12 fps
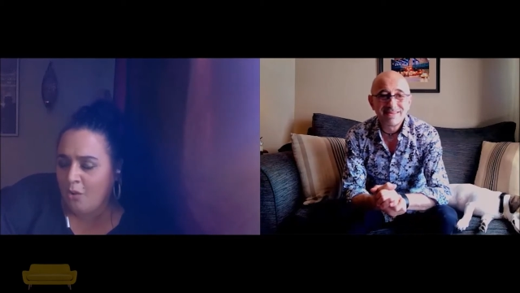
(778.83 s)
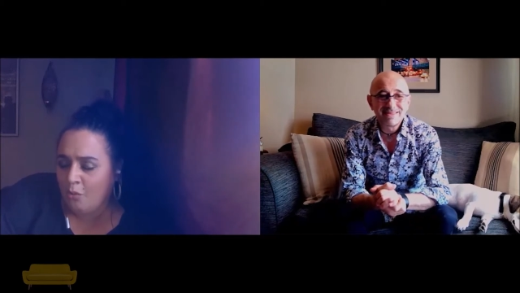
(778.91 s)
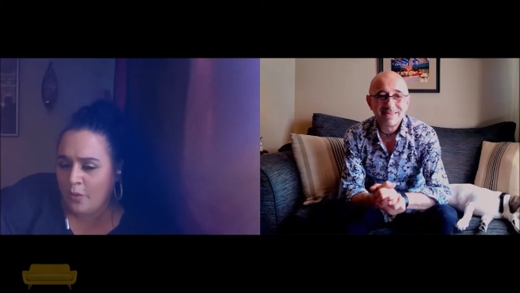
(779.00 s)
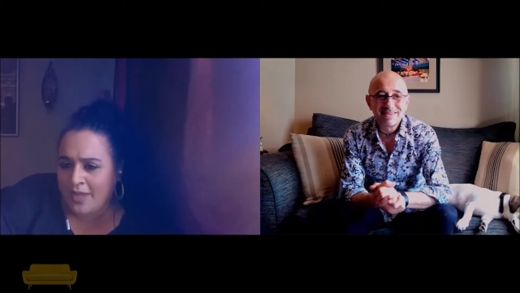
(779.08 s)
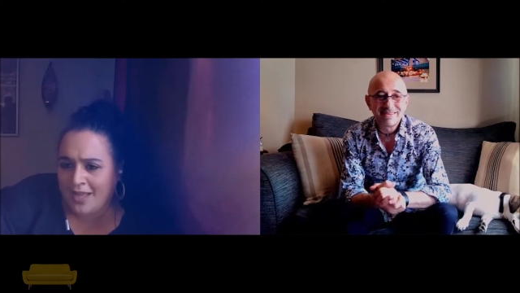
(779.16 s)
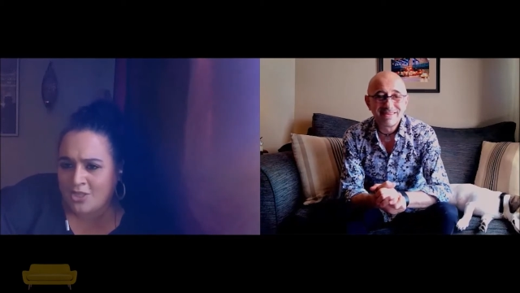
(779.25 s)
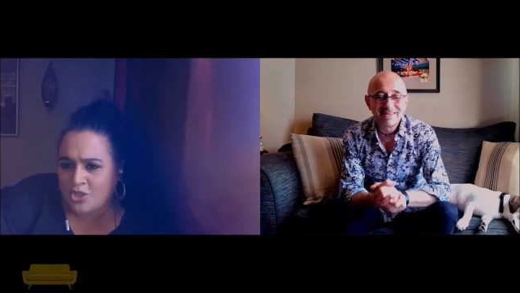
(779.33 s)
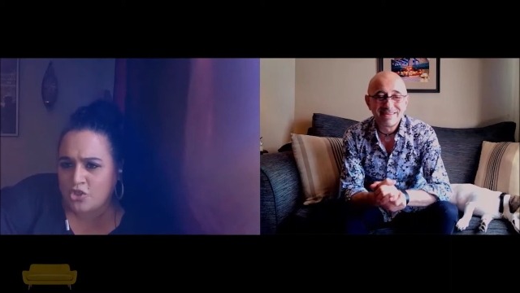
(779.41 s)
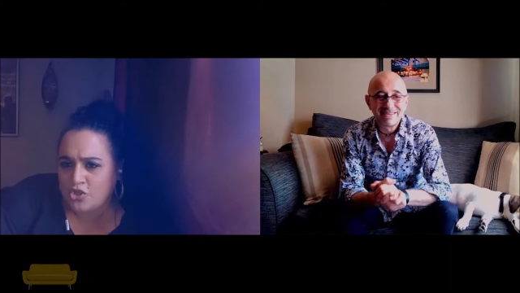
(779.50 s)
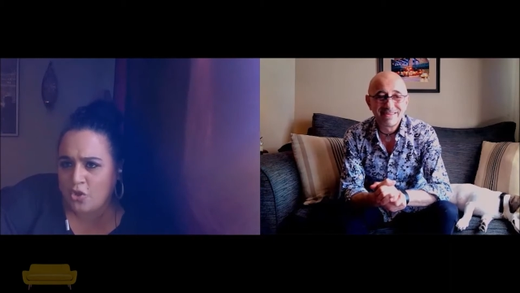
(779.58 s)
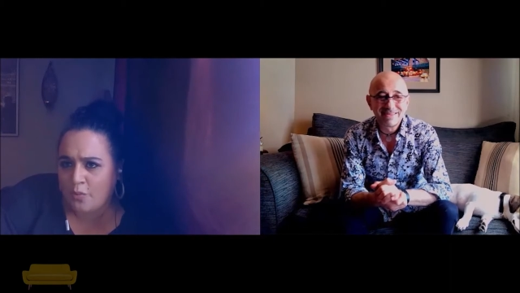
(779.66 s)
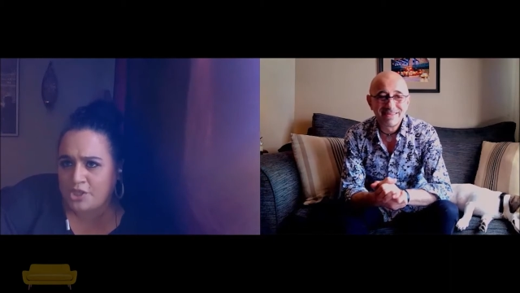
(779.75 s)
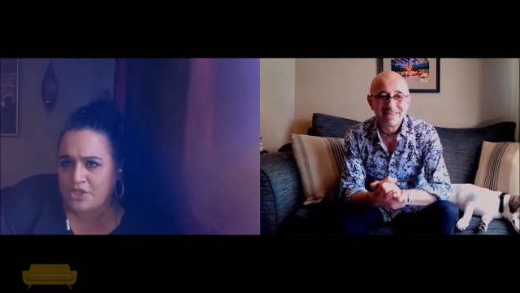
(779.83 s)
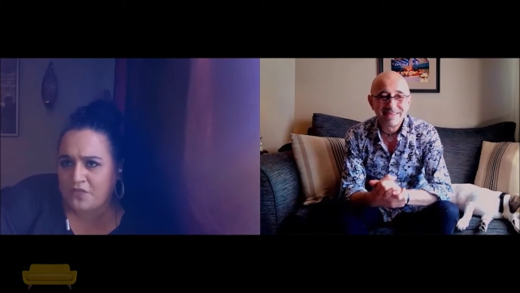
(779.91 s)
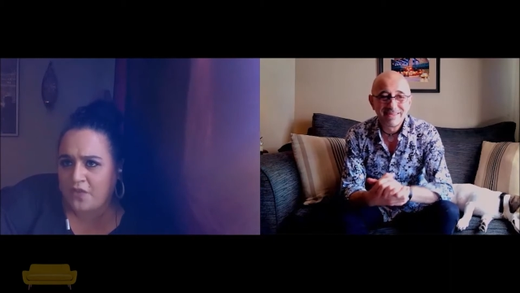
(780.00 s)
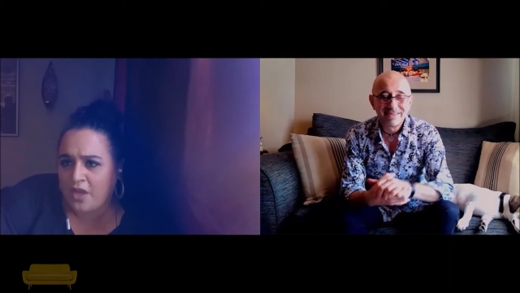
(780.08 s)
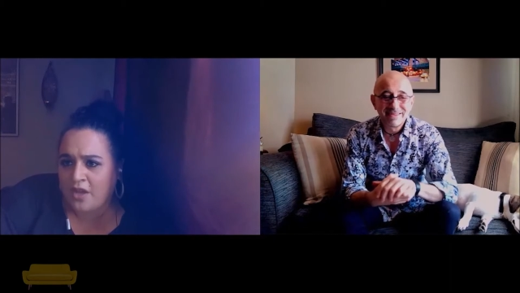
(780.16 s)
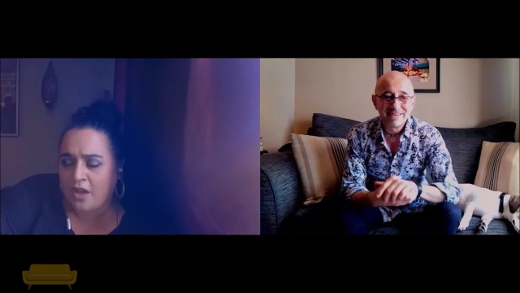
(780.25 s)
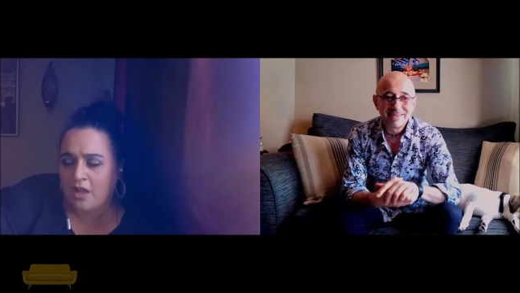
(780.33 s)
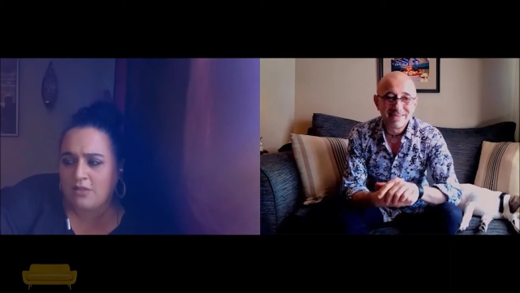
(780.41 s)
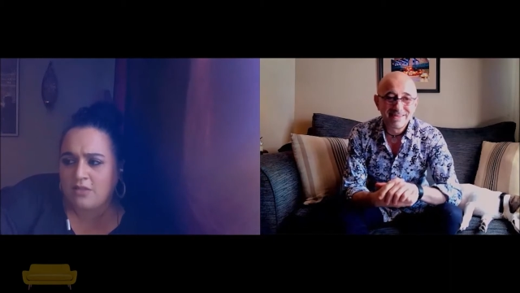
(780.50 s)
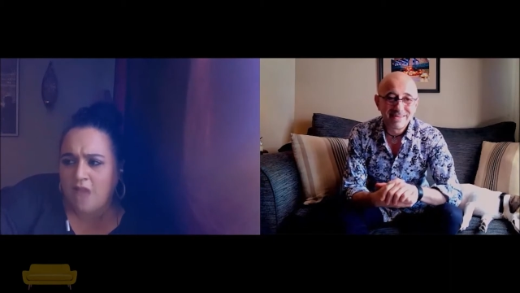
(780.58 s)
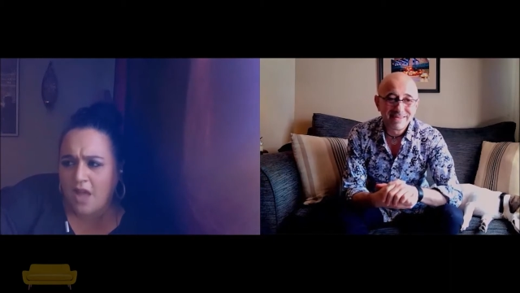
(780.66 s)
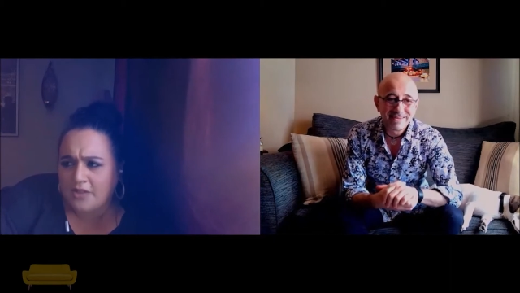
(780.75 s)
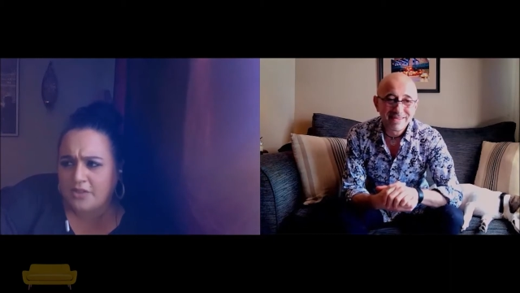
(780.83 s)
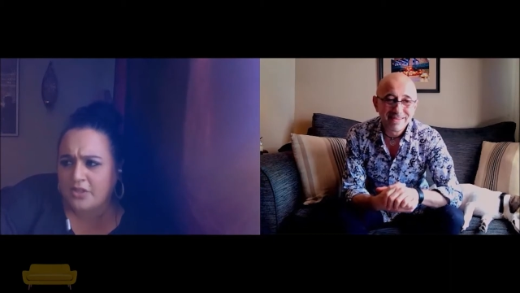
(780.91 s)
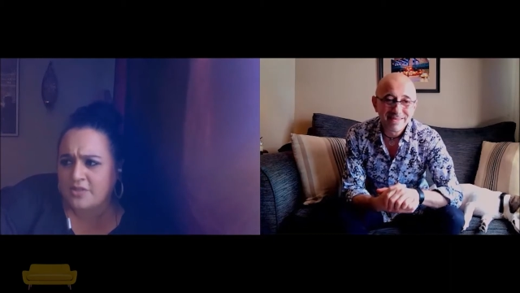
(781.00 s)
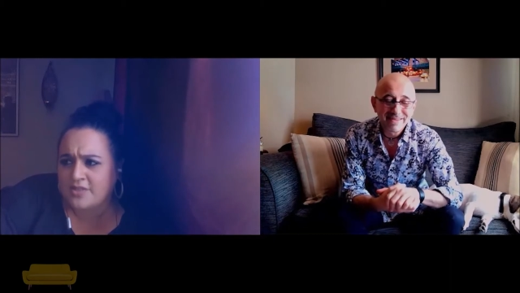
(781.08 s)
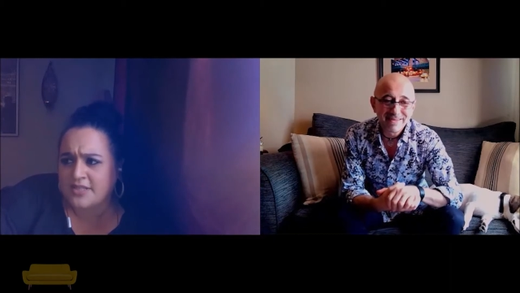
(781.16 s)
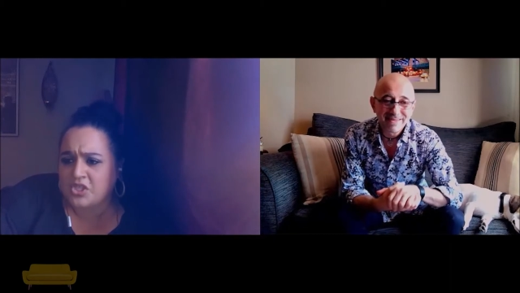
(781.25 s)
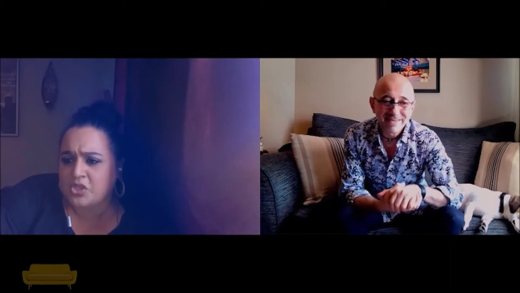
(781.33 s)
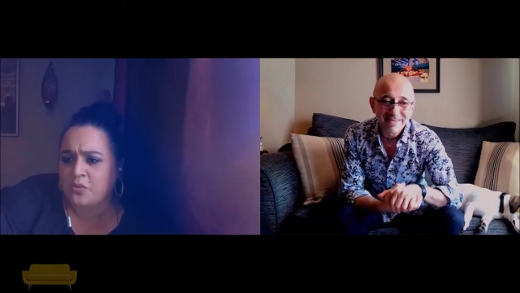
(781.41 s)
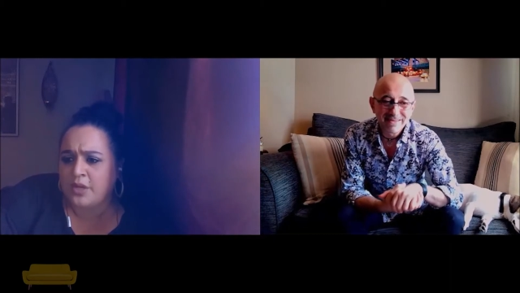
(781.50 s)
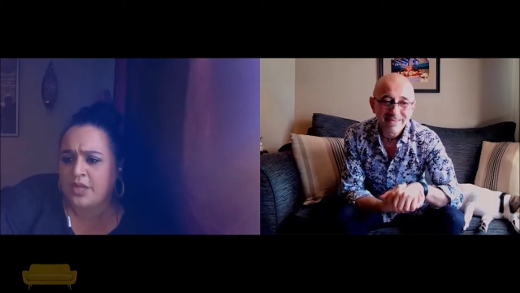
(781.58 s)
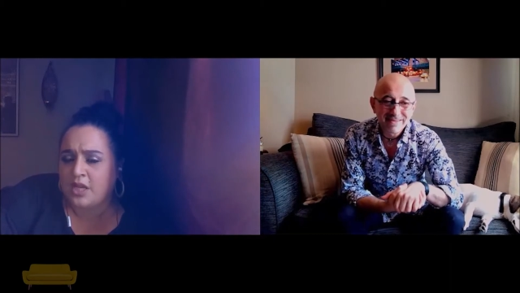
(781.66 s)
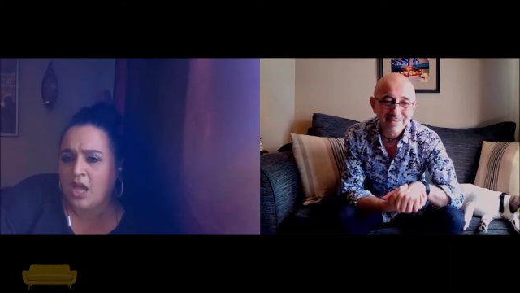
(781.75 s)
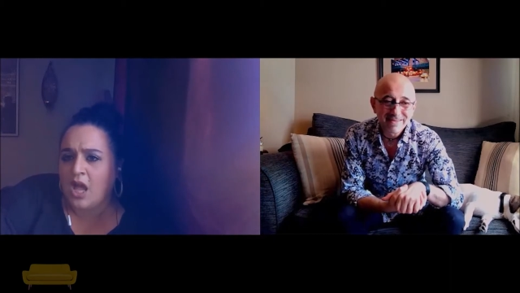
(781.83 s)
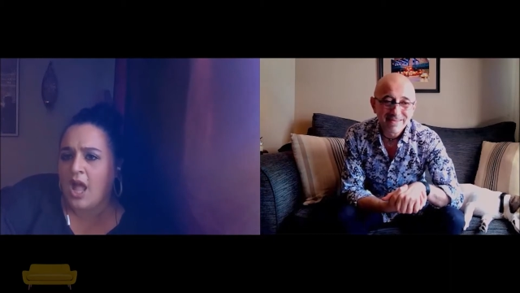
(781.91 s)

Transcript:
Speaker 1: we had so much fun. A lot goes into it.